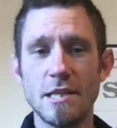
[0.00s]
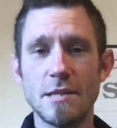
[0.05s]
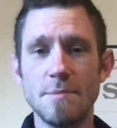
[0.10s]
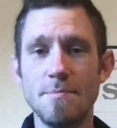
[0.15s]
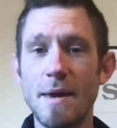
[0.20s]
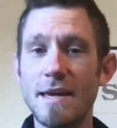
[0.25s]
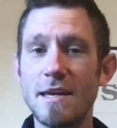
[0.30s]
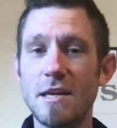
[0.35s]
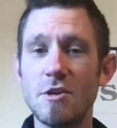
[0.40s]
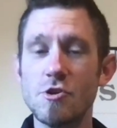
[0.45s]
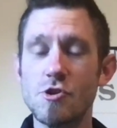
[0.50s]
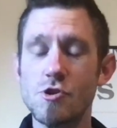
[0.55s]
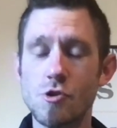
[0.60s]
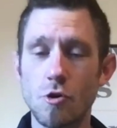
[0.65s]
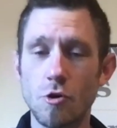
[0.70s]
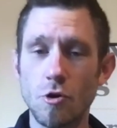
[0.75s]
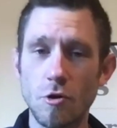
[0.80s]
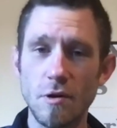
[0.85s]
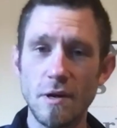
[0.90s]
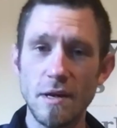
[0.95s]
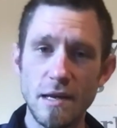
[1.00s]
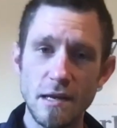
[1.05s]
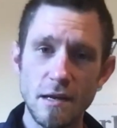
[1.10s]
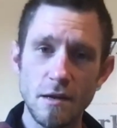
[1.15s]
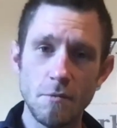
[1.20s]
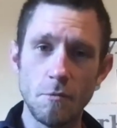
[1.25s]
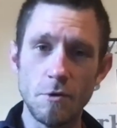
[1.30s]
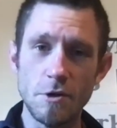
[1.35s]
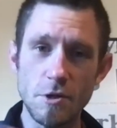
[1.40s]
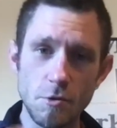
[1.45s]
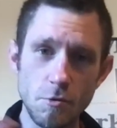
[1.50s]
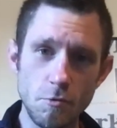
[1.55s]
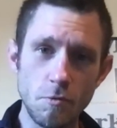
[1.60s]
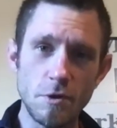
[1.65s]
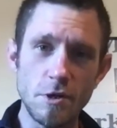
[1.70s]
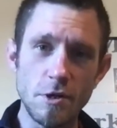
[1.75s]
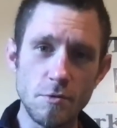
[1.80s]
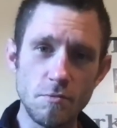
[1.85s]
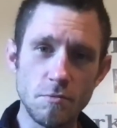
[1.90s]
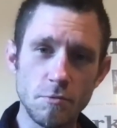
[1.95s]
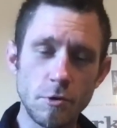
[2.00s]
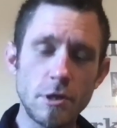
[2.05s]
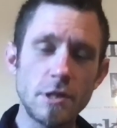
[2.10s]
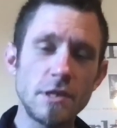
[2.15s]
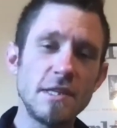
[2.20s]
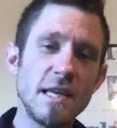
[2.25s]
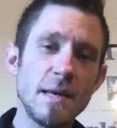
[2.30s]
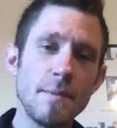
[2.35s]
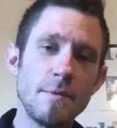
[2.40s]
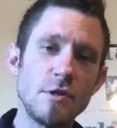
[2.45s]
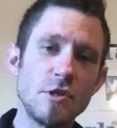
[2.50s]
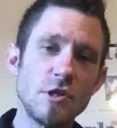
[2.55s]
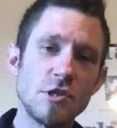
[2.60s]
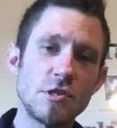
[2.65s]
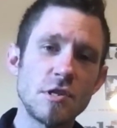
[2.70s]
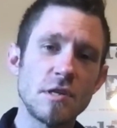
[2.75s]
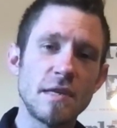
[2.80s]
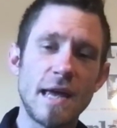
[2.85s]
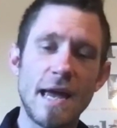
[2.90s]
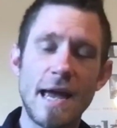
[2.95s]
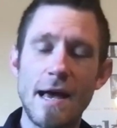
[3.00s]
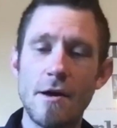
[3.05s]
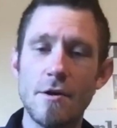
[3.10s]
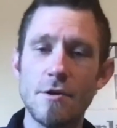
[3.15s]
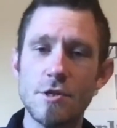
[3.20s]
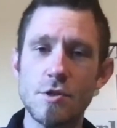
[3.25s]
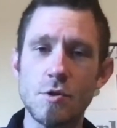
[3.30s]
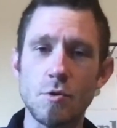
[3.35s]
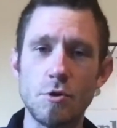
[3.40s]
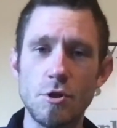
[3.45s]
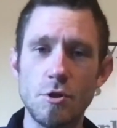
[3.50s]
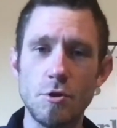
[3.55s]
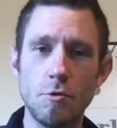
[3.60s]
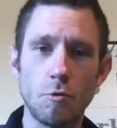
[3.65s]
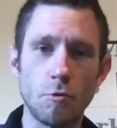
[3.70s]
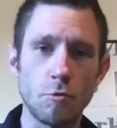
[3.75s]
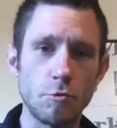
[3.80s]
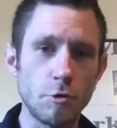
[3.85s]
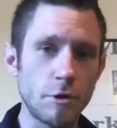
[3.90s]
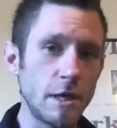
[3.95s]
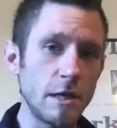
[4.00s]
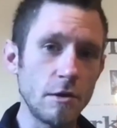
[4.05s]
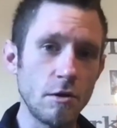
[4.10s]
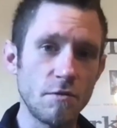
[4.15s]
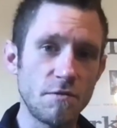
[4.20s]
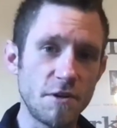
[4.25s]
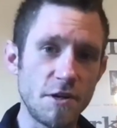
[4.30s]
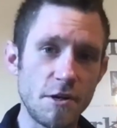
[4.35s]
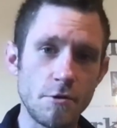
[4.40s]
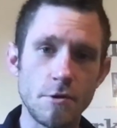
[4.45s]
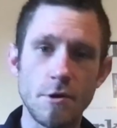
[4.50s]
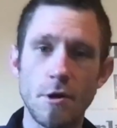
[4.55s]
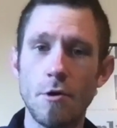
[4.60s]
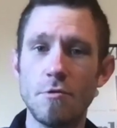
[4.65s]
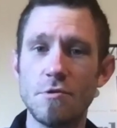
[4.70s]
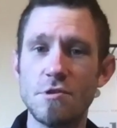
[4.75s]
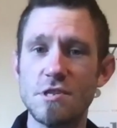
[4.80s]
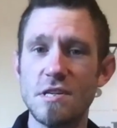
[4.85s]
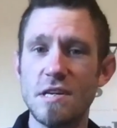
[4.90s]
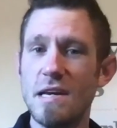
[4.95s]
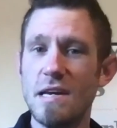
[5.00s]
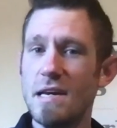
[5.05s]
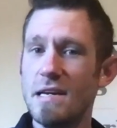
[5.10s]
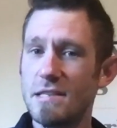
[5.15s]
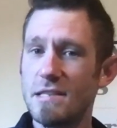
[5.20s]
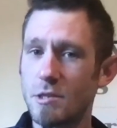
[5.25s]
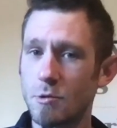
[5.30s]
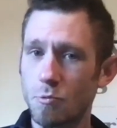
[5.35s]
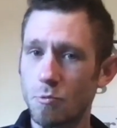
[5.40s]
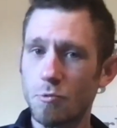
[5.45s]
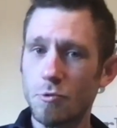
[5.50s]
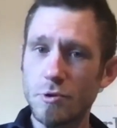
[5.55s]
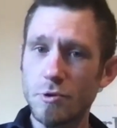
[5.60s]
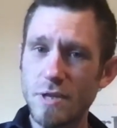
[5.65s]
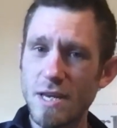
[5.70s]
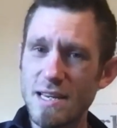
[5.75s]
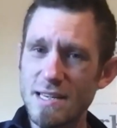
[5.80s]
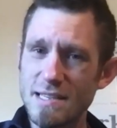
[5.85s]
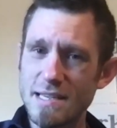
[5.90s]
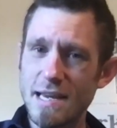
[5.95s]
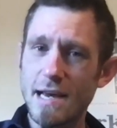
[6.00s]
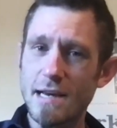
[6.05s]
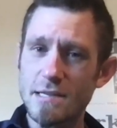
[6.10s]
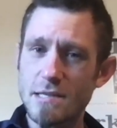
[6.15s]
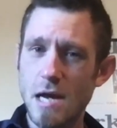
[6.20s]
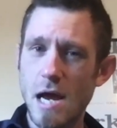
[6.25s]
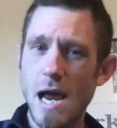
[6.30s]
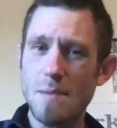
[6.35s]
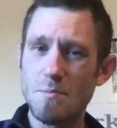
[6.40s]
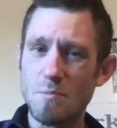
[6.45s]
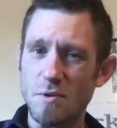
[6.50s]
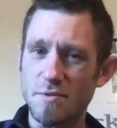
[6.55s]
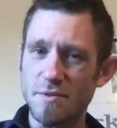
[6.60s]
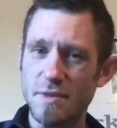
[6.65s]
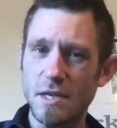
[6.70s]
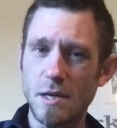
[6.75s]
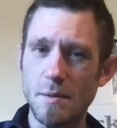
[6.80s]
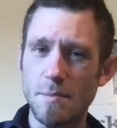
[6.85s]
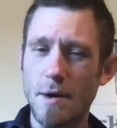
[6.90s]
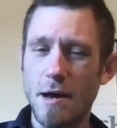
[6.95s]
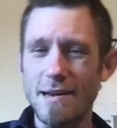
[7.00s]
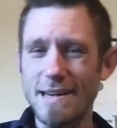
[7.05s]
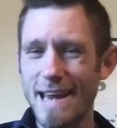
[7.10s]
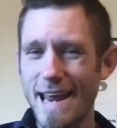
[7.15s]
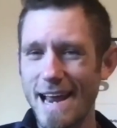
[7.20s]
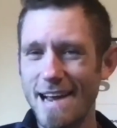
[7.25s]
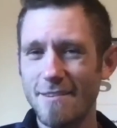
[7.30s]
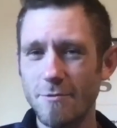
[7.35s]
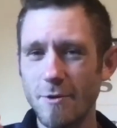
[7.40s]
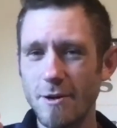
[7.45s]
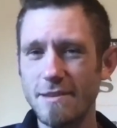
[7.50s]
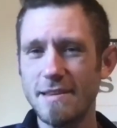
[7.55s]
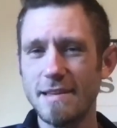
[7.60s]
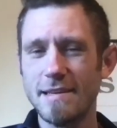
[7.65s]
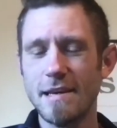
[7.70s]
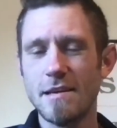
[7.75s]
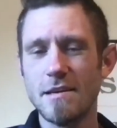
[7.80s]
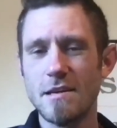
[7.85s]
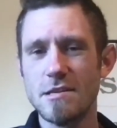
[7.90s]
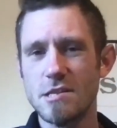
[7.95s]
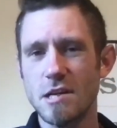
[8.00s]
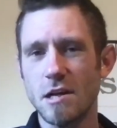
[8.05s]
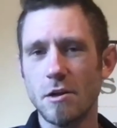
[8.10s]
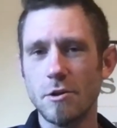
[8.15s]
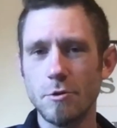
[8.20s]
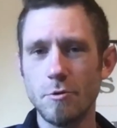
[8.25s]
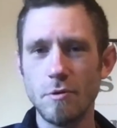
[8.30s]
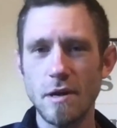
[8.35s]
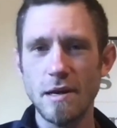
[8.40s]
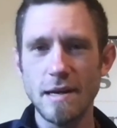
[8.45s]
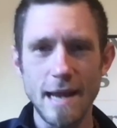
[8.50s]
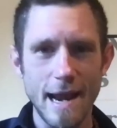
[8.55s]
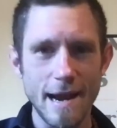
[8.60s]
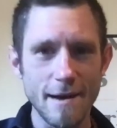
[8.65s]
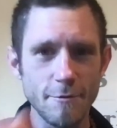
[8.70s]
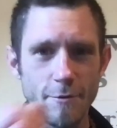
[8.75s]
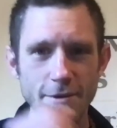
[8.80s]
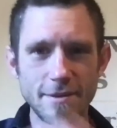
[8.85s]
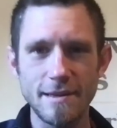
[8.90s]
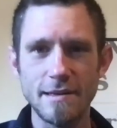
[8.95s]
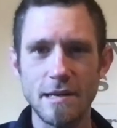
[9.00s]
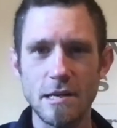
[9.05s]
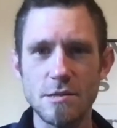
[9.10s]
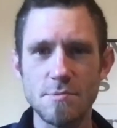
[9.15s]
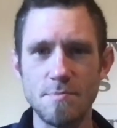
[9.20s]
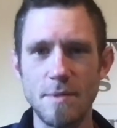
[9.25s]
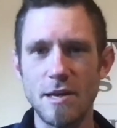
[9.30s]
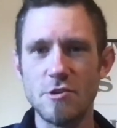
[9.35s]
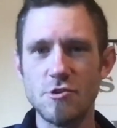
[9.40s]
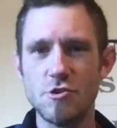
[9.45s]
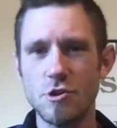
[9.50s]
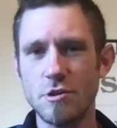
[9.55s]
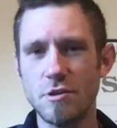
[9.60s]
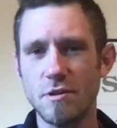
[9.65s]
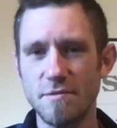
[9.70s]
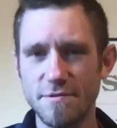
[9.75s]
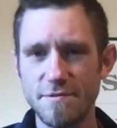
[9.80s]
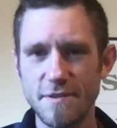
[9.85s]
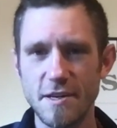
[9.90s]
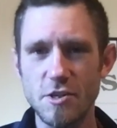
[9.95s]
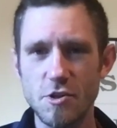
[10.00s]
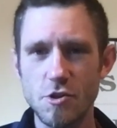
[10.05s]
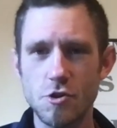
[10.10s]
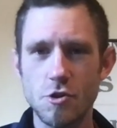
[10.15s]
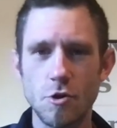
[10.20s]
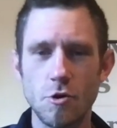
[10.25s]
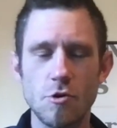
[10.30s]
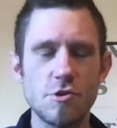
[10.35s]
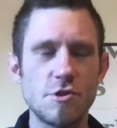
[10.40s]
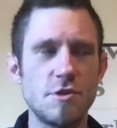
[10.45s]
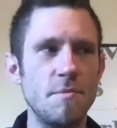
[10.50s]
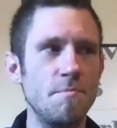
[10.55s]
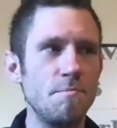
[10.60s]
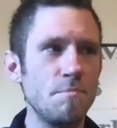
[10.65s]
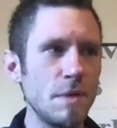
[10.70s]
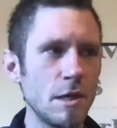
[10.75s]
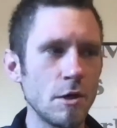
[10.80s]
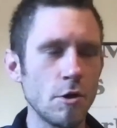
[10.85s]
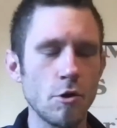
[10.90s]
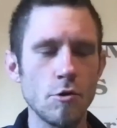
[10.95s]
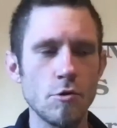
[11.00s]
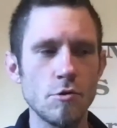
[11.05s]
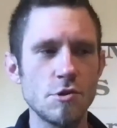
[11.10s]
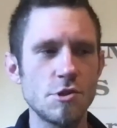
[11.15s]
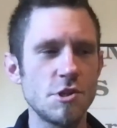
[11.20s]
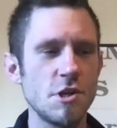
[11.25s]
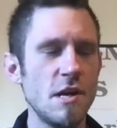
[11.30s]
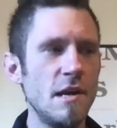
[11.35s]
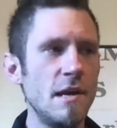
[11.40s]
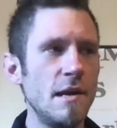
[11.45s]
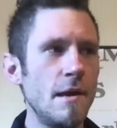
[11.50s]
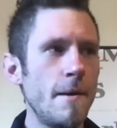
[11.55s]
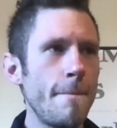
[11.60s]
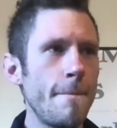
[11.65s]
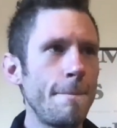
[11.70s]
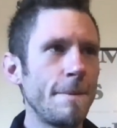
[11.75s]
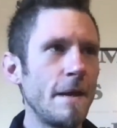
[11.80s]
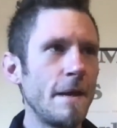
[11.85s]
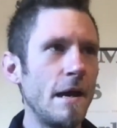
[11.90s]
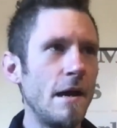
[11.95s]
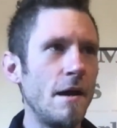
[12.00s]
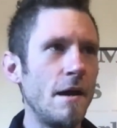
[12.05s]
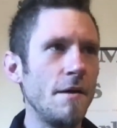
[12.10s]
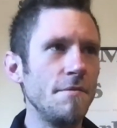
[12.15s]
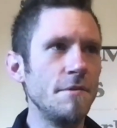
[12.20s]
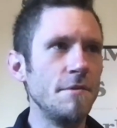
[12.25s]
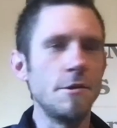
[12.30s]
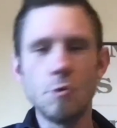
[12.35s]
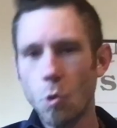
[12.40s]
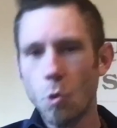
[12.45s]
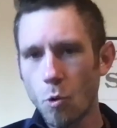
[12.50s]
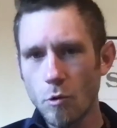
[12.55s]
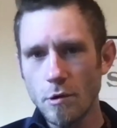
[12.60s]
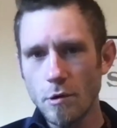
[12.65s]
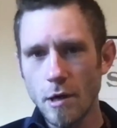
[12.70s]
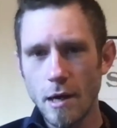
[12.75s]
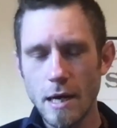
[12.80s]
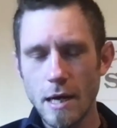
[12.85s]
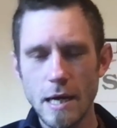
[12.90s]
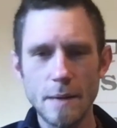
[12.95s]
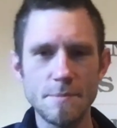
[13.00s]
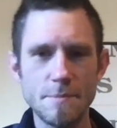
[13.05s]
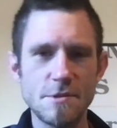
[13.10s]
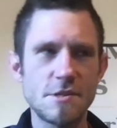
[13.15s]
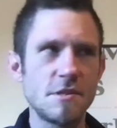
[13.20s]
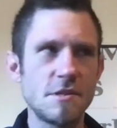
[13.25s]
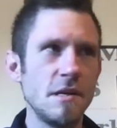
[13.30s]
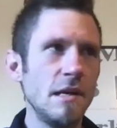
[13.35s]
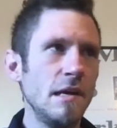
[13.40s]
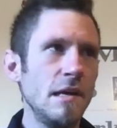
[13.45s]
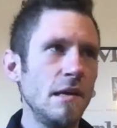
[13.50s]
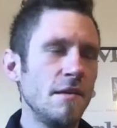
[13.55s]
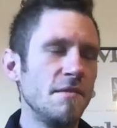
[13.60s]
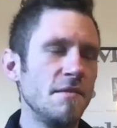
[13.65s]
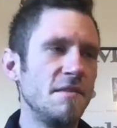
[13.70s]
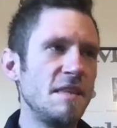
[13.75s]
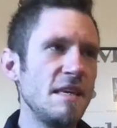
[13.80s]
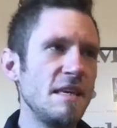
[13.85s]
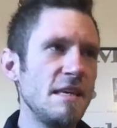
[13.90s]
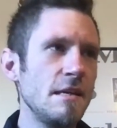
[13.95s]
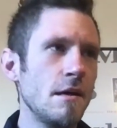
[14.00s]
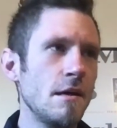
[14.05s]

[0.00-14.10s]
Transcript: To making sure when you look at the images of the house or you are looking over your notes, to really take time to think about everything that is included, everything that's mentioned, the fixtures, the mirrors, the doorknobs, the